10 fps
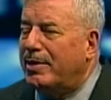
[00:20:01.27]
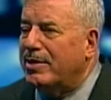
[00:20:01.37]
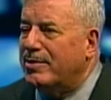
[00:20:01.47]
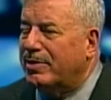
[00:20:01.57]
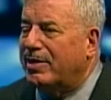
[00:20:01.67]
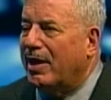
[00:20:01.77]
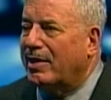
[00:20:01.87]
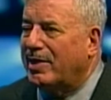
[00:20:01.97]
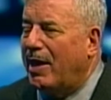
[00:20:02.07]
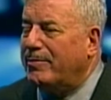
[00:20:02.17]
what you
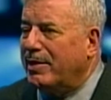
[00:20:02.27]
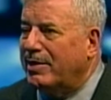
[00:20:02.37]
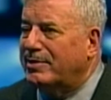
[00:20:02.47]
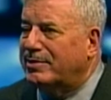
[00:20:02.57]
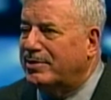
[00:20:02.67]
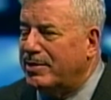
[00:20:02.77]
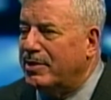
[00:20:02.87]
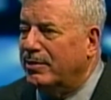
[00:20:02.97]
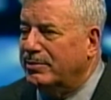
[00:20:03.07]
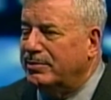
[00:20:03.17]
think that means to you.